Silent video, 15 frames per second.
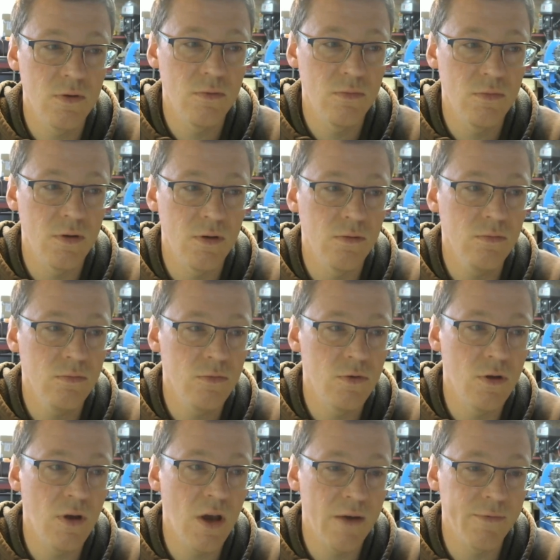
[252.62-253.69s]
you
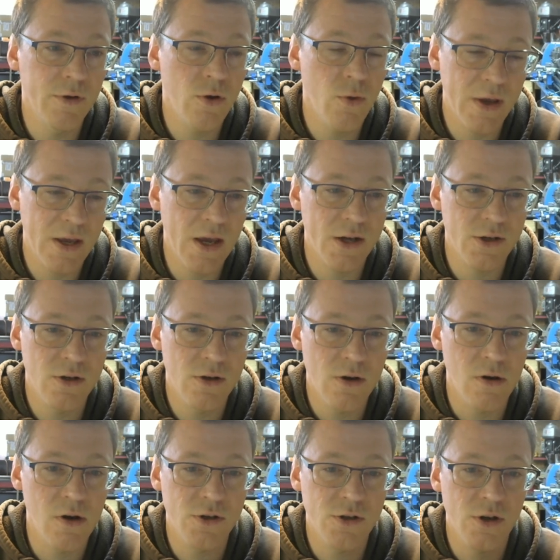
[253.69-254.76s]
have a quick action
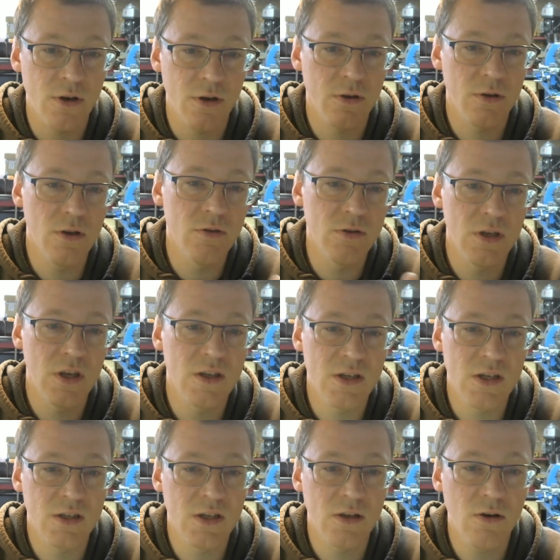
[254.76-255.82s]
collet chuck using
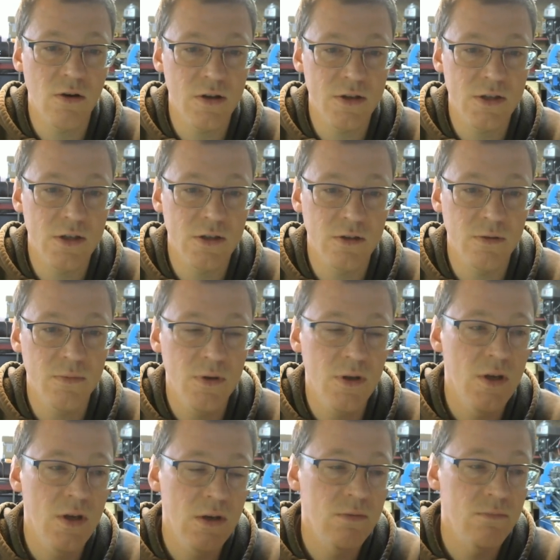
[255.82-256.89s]
existing collet system
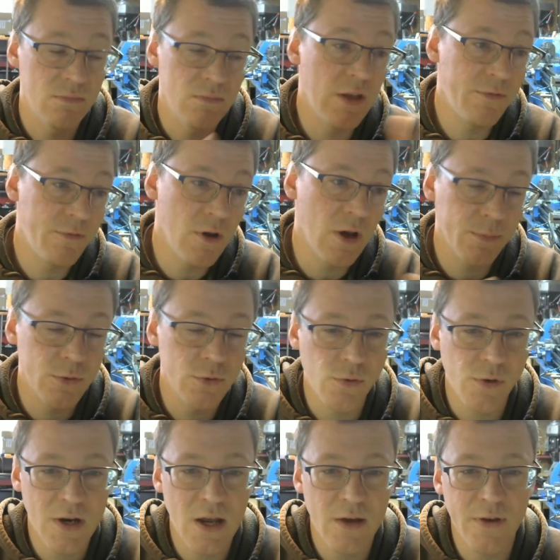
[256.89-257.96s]
if you happen to
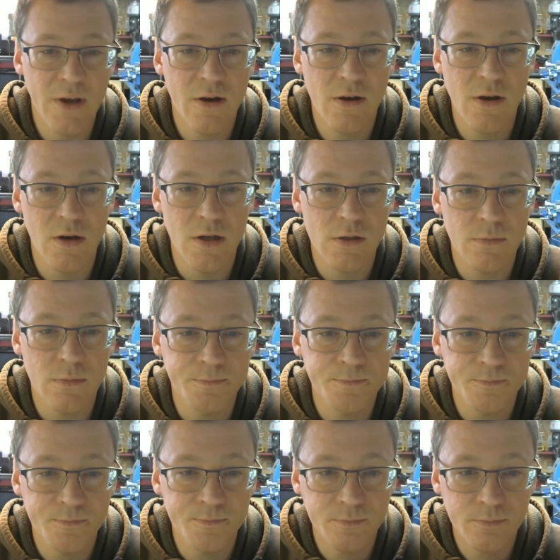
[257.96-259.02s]
already have ER collets.
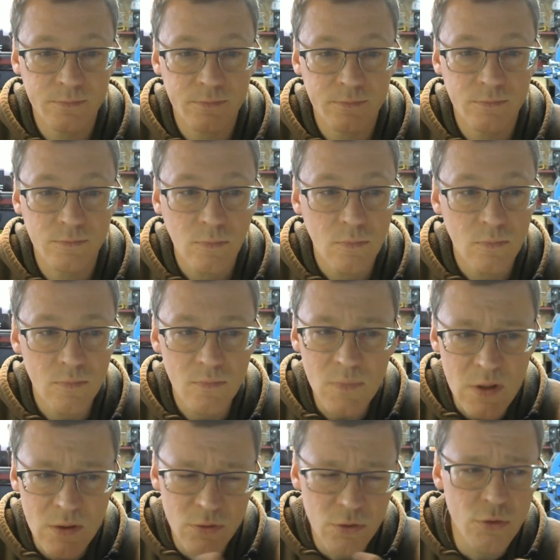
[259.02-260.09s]

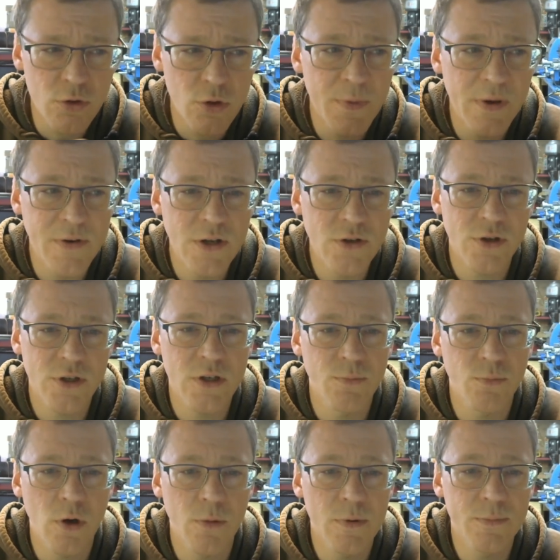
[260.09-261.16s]
There's also a bit of an interesting
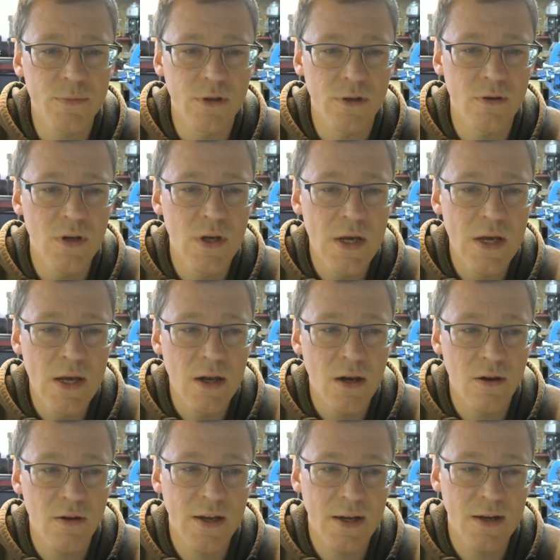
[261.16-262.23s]
problem to
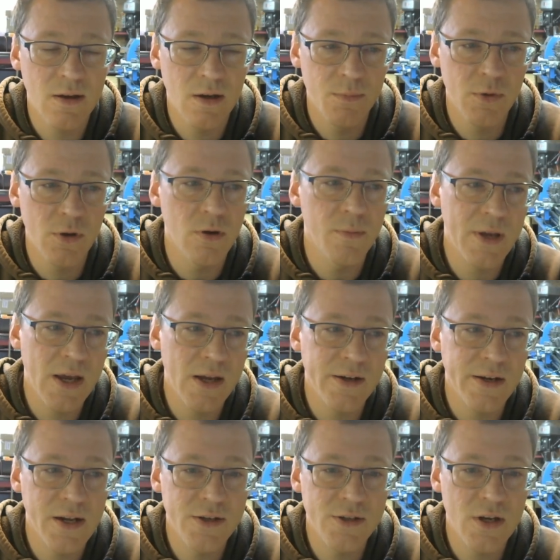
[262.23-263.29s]
look at. I'm not a
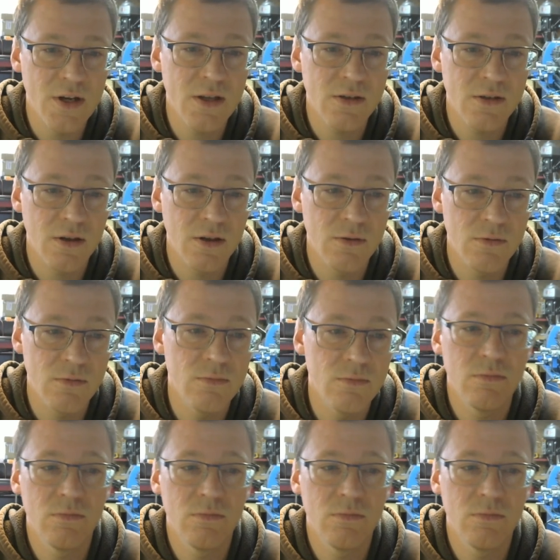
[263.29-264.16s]
mechanical engineer, so